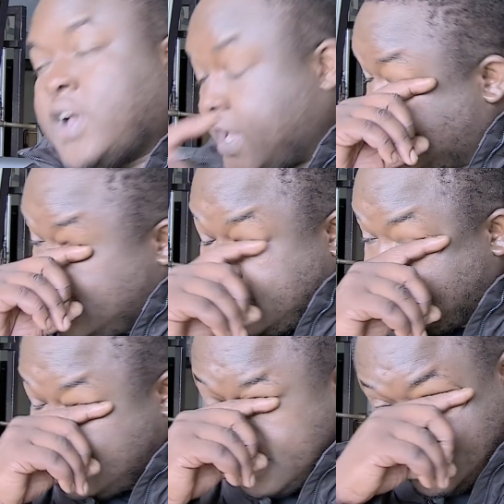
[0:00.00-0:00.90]

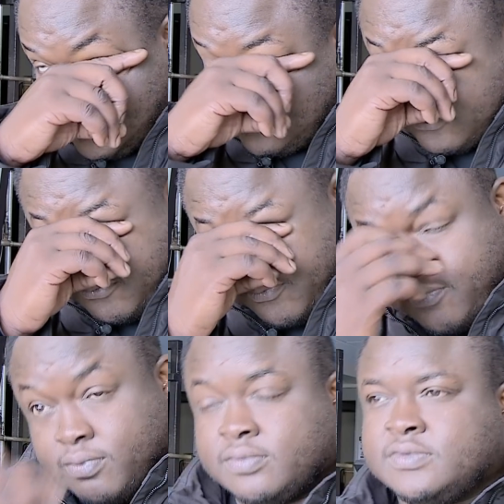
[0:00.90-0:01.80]
I
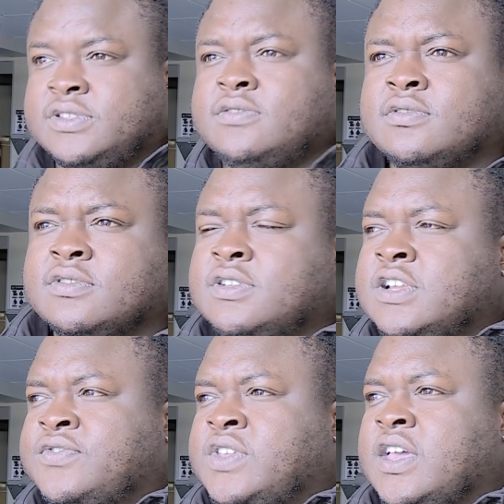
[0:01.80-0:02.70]

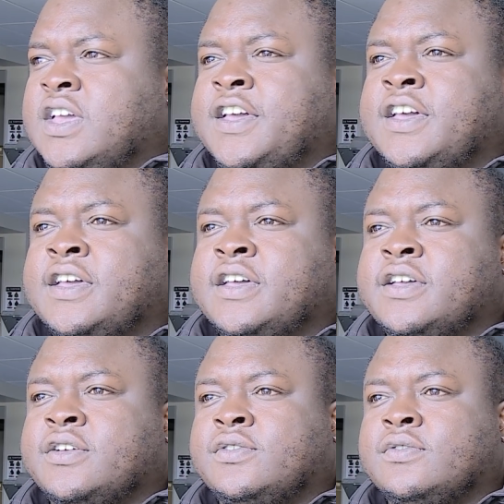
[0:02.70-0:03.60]
lived
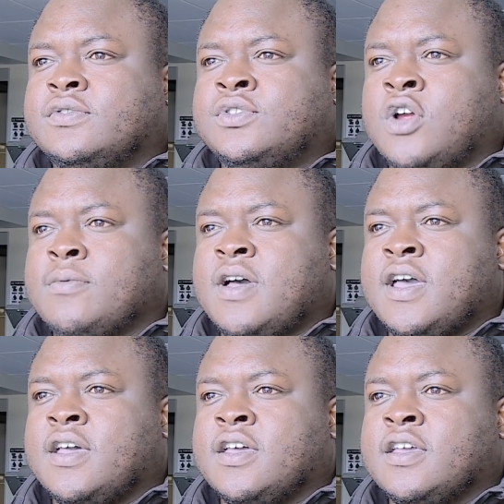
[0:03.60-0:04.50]
here doing
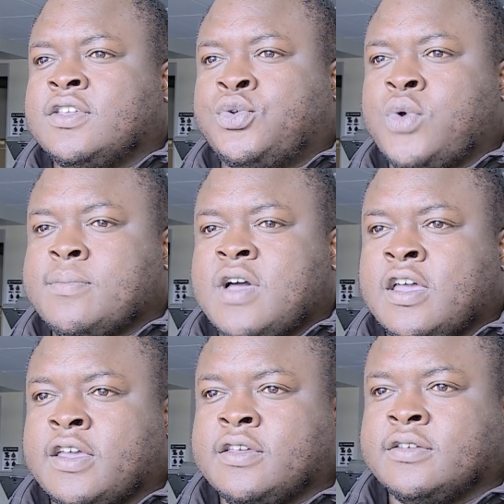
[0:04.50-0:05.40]
my
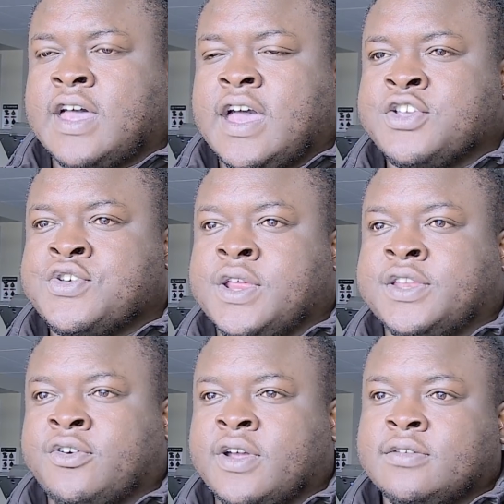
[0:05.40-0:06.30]
uni
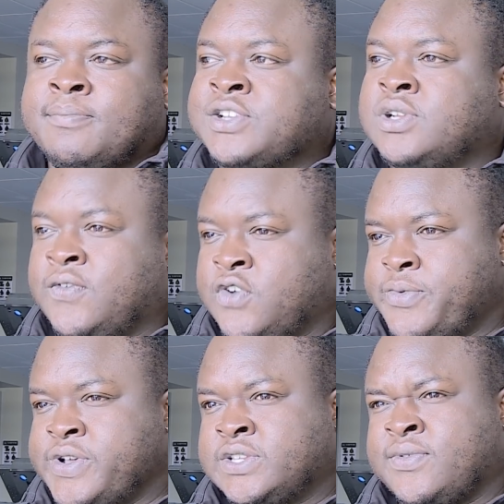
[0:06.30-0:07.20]
degree, Bachelor of
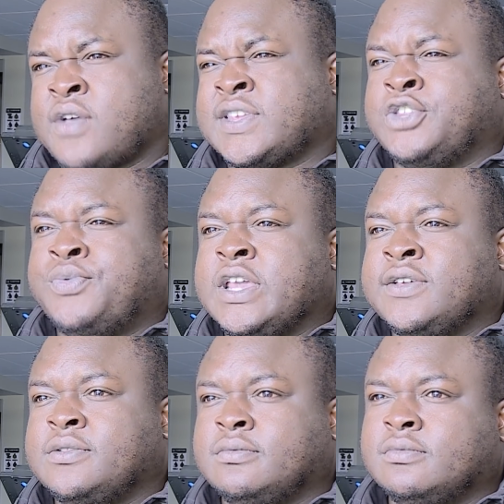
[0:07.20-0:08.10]
Commerce. That was like
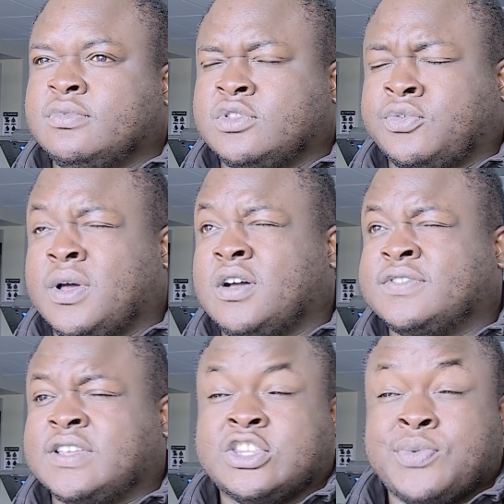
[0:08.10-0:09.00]

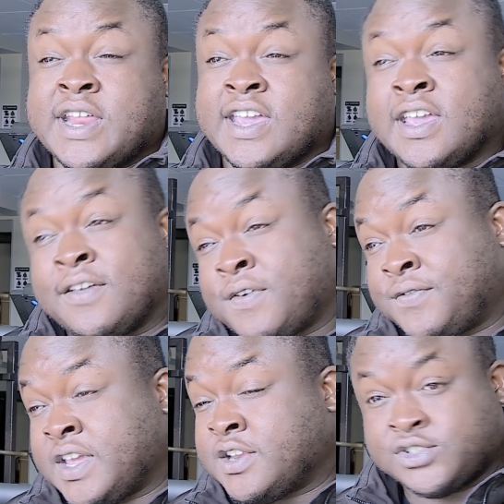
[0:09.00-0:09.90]
2012 to
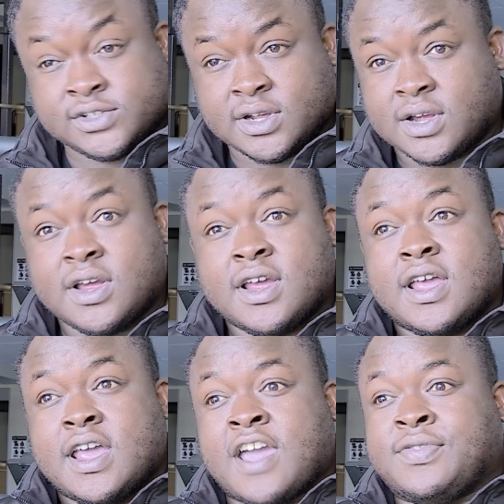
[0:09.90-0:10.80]
2015-ish.
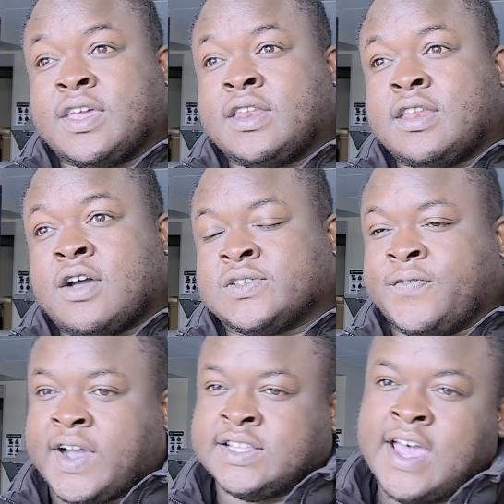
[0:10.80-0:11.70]
And then I was in
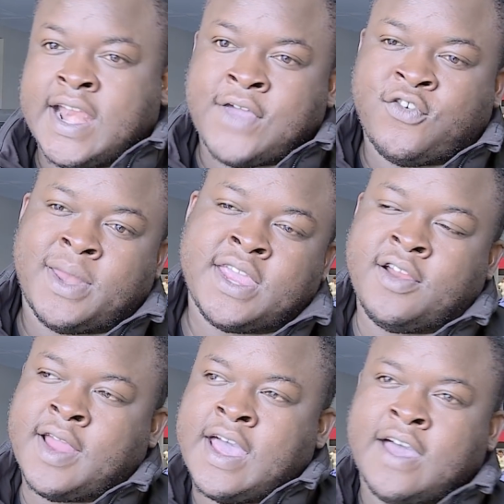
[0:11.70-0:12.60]
Whakatane for about a year
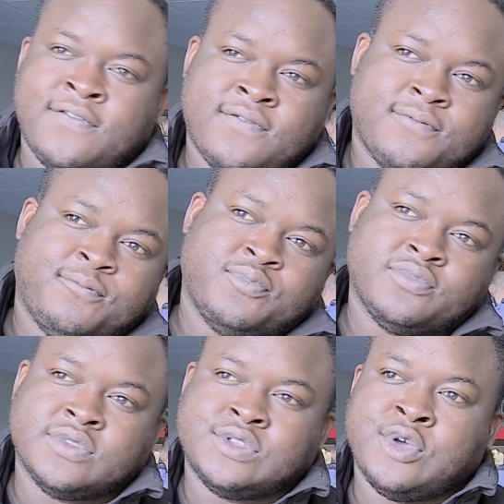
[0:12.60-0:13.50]
and a half,
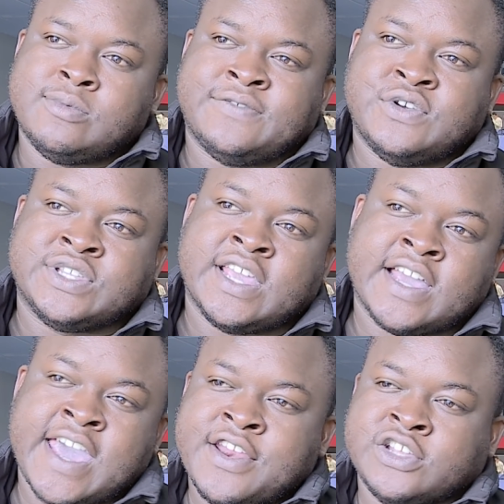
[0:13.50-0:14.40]
doing my first
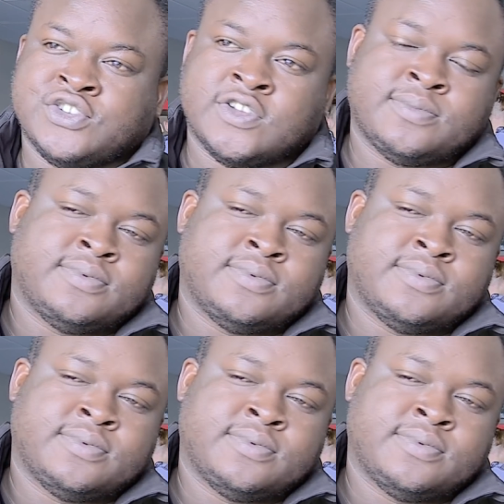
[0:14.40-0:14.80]
accounting job.